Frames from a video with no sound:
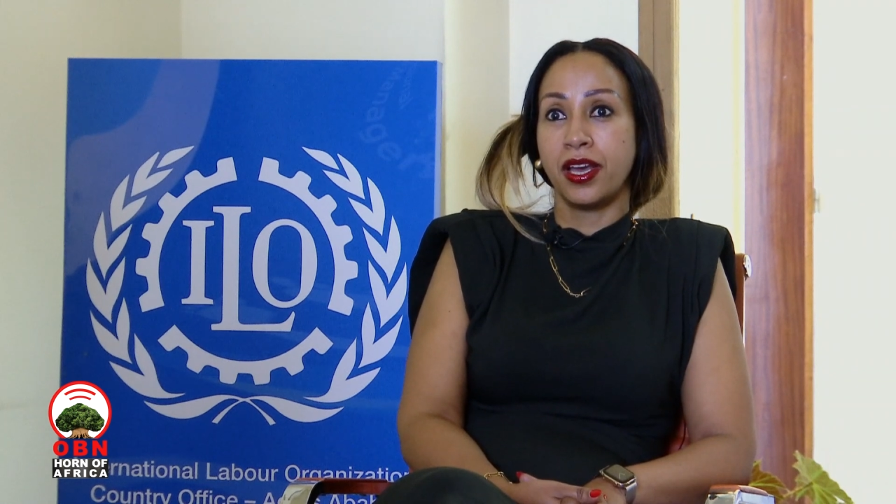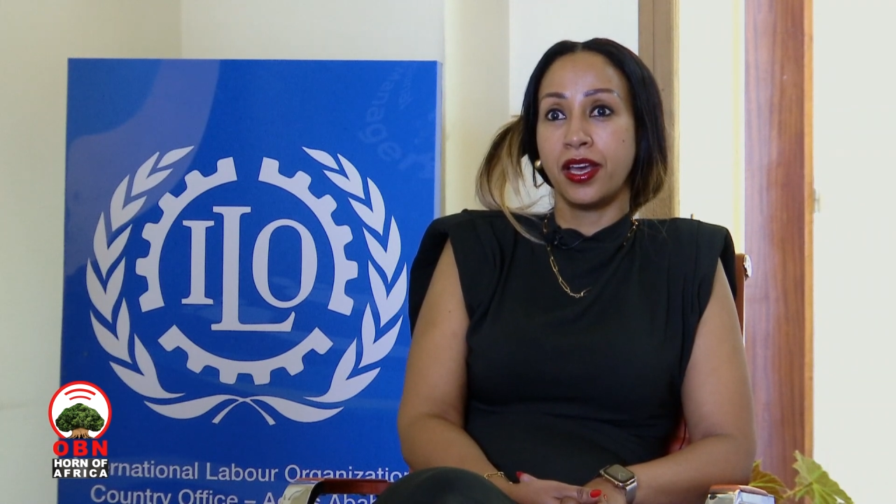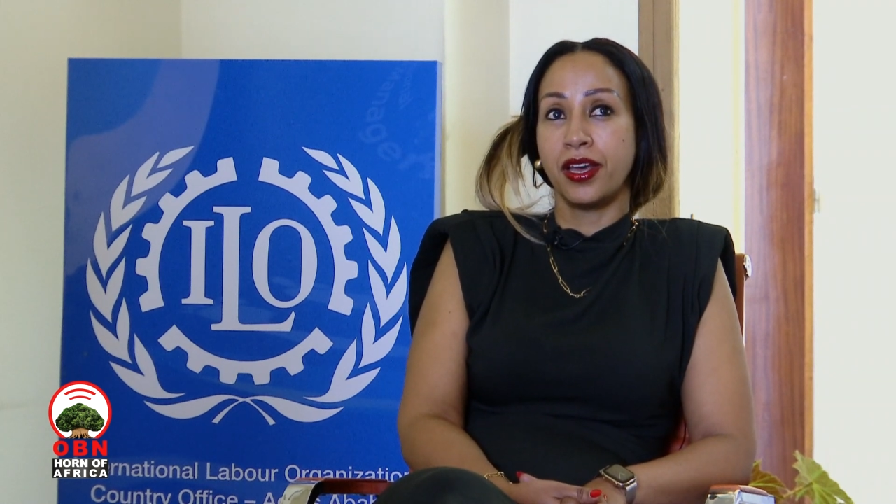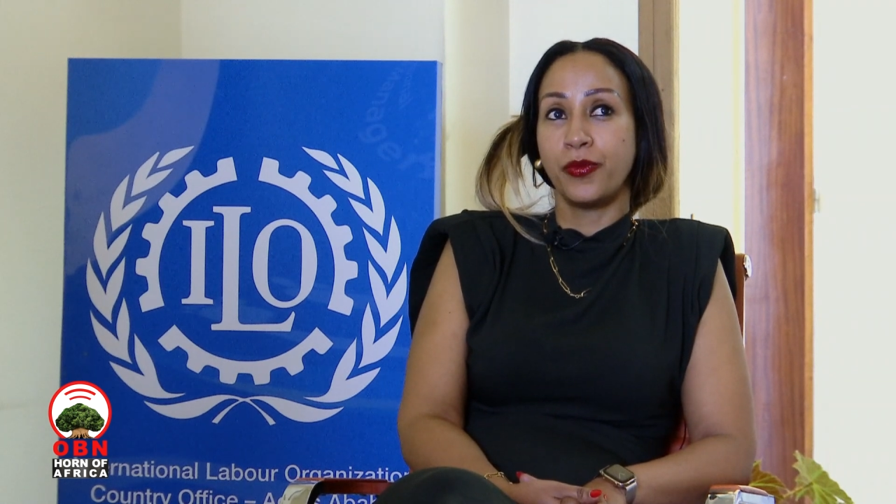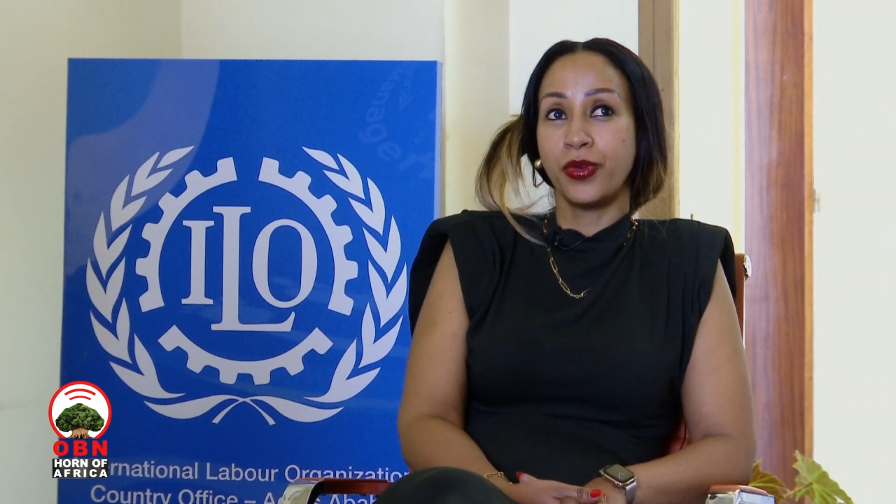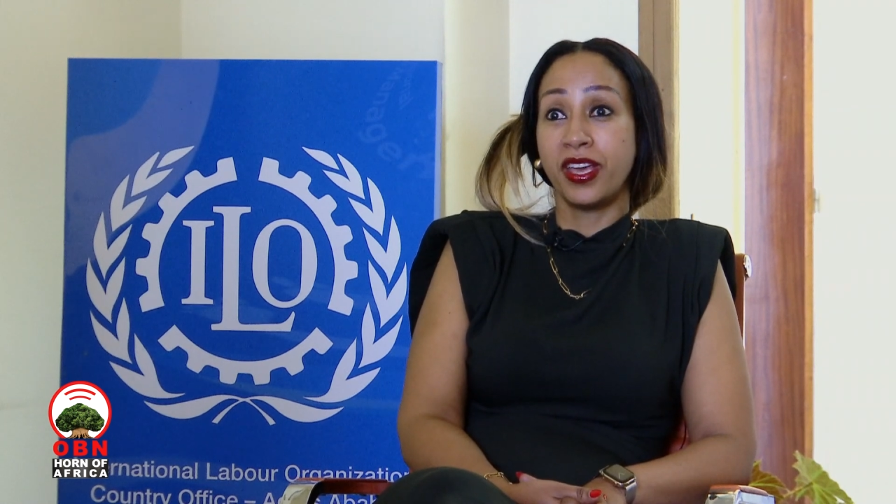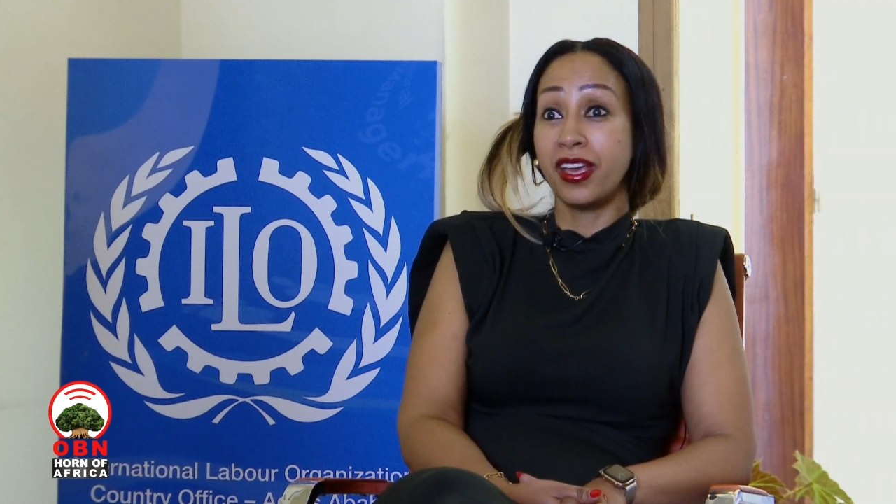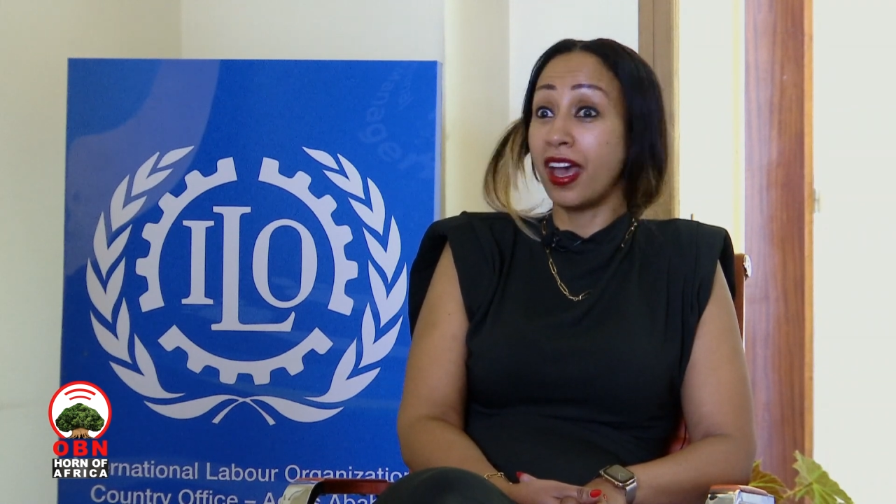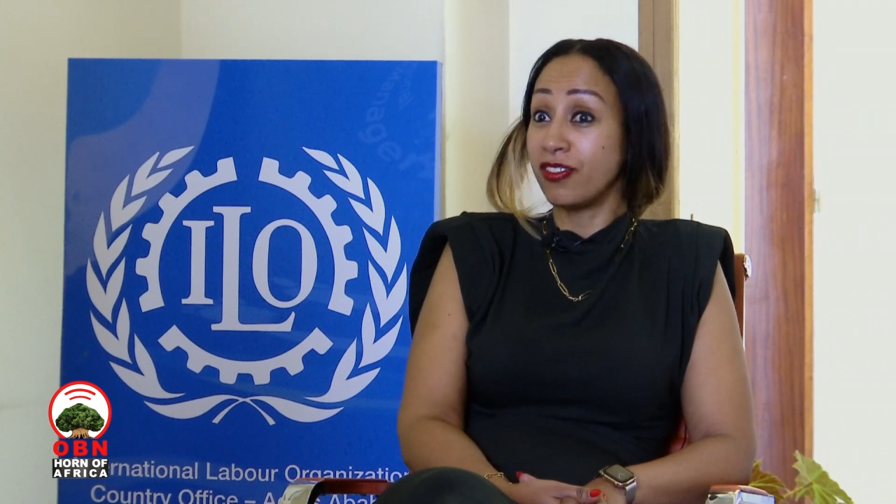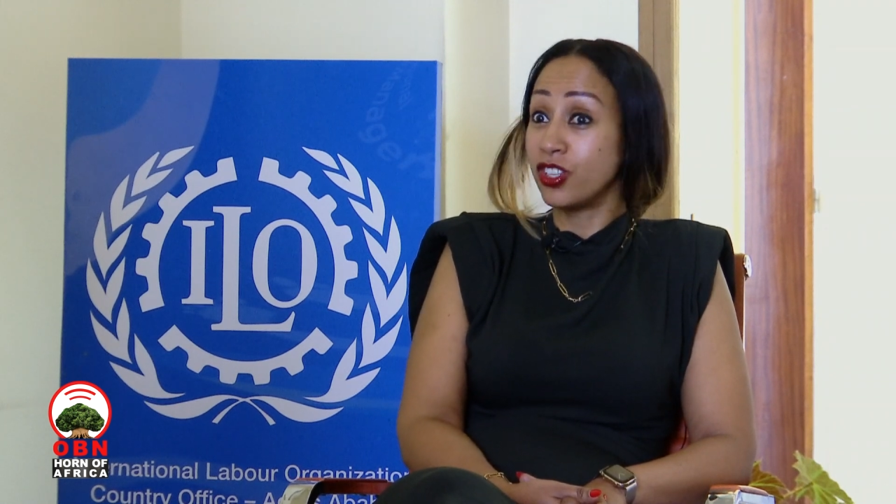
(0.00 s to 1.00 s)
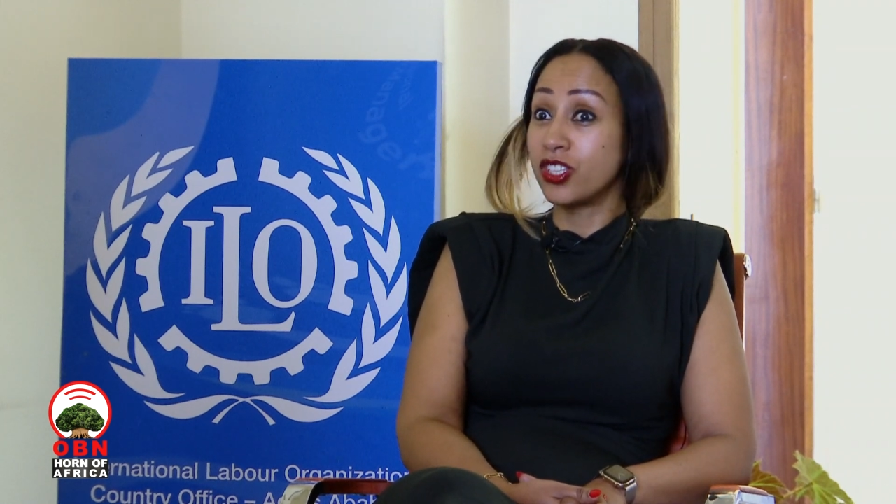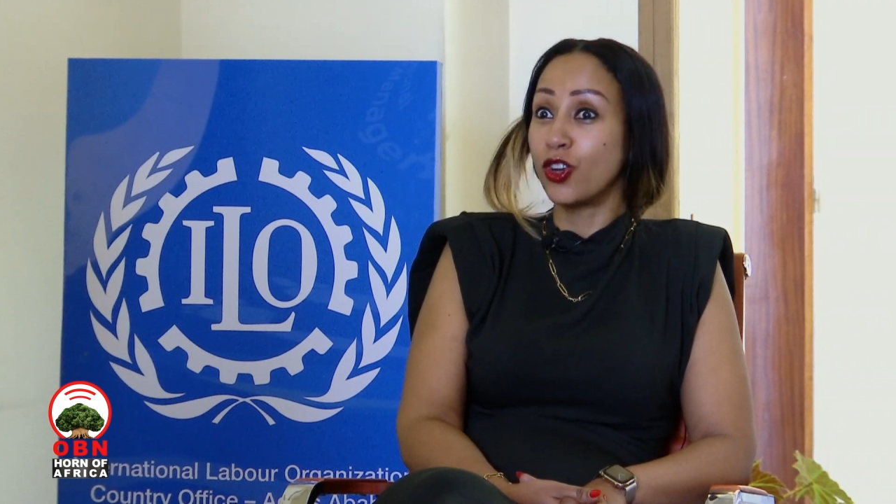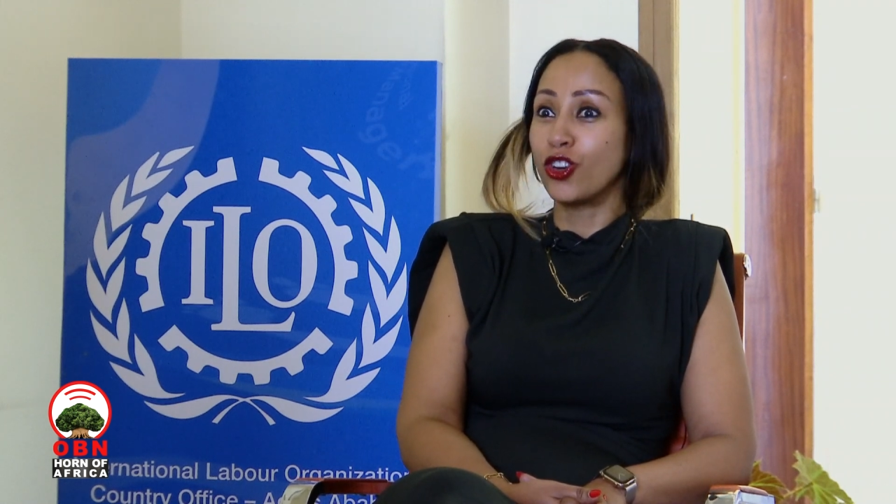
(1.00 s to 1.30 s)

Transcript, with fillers: Uh, we have just